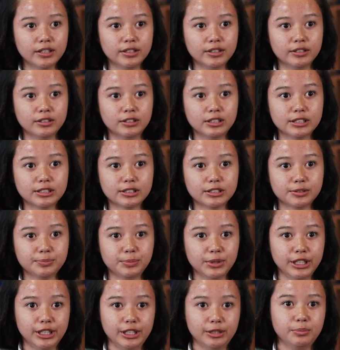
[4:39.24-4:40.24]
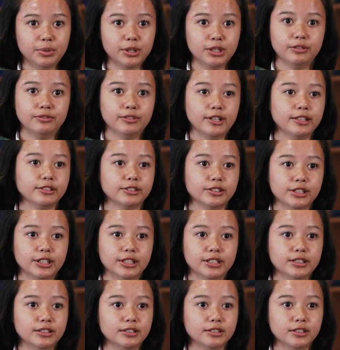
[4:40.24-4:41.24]
then they'll explain it
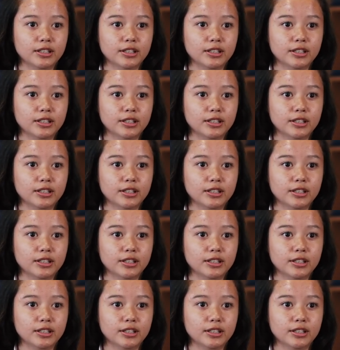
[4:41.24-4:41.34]
perfectly.